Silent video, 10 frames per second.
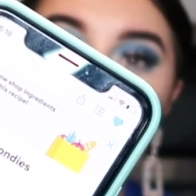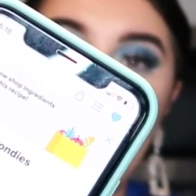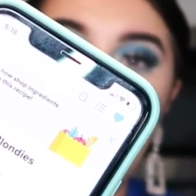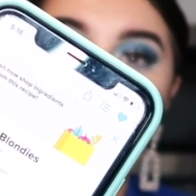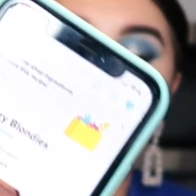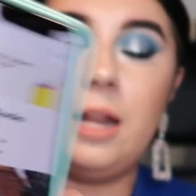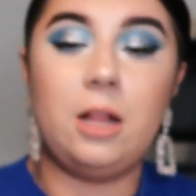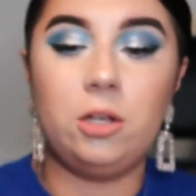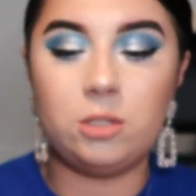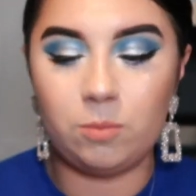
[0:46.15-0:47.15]
and
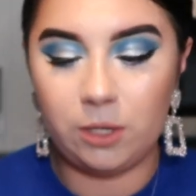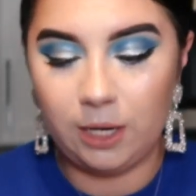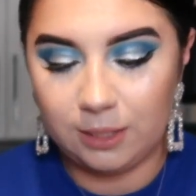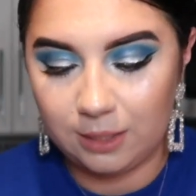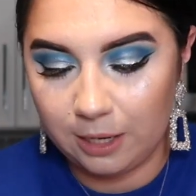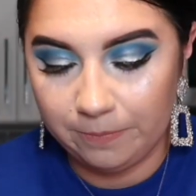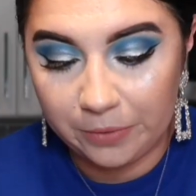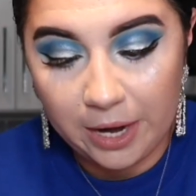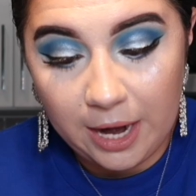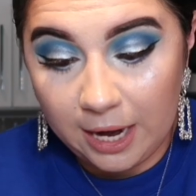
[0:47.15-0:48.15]
it looks pretty easy
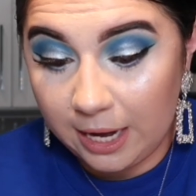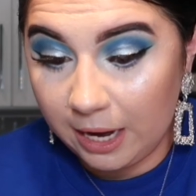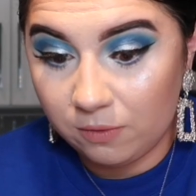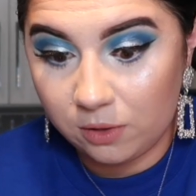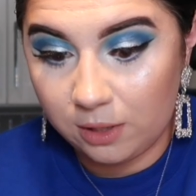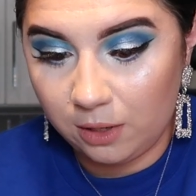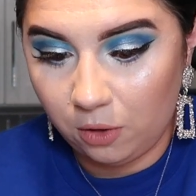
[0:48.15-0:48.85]
and I have all the